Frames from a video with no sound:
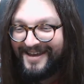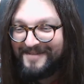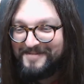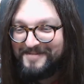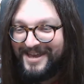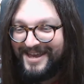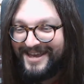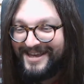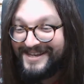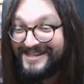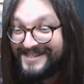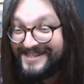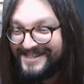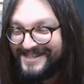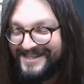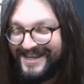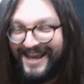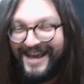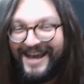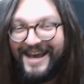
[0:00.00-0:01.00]

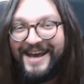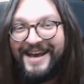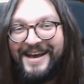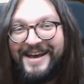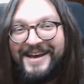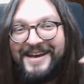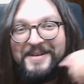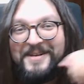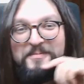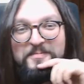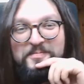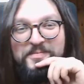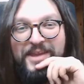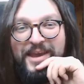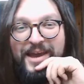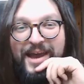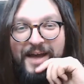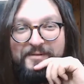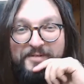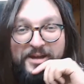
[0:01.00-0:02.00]
is I've
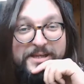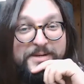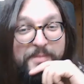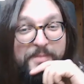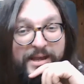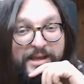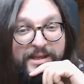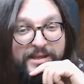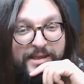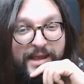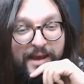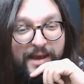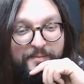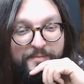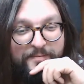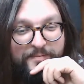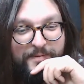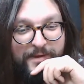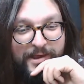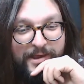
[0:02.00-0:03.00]
actually
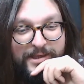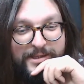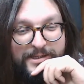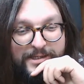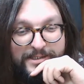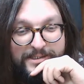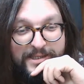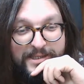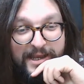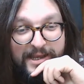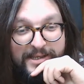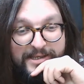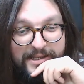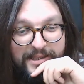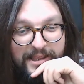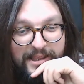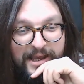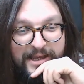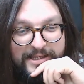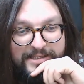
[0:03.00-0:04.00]
been just starting
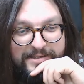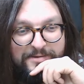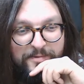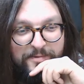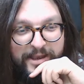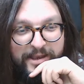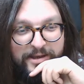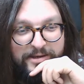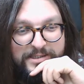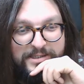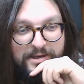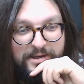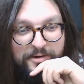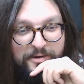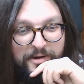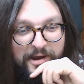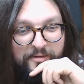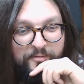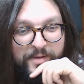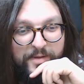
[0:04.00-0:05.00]
the last week or
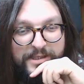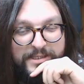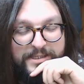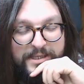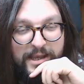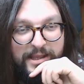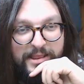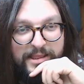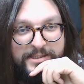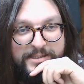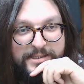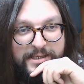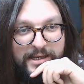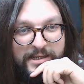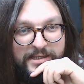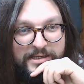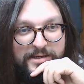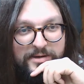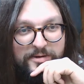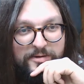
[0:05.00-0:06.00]
so. I've been starting
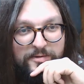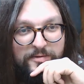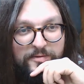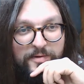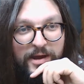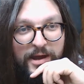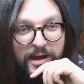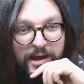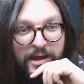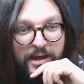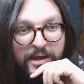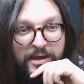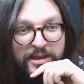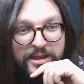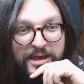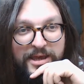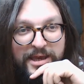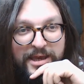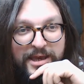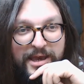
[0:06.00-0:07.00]
listening to
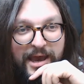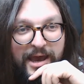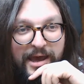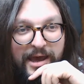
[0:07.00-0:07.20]
the